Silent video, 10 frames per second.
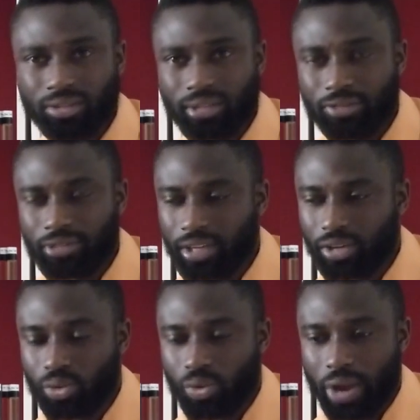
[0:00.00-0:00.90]
You
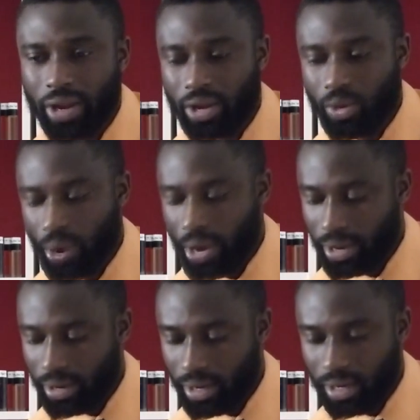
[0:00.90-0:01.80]
definitely could wear it
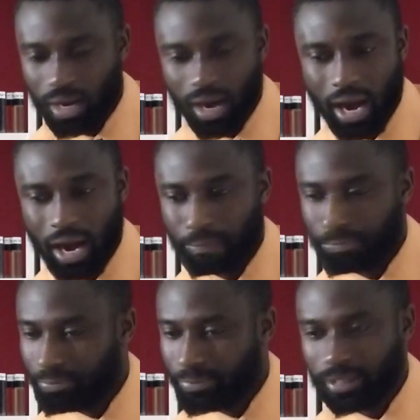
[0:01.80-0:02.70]
anywhere. Um,